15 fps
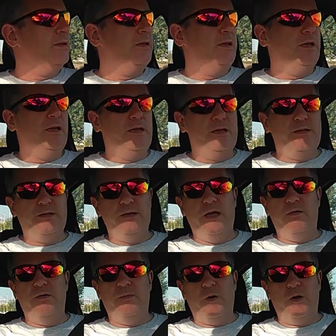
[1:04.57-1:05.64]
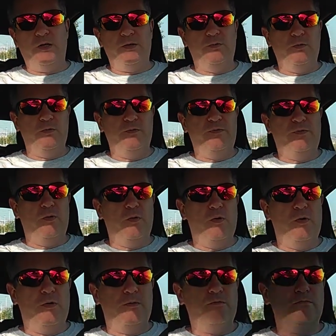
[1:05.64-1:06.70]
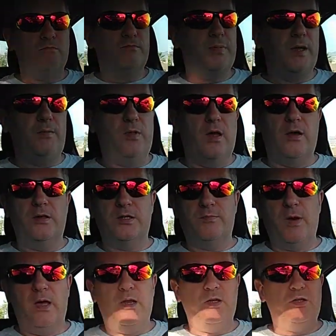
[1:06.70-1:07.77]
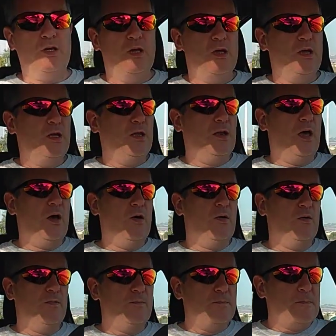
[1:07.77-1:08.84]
is near impossible for people that aren't Spanish. Now,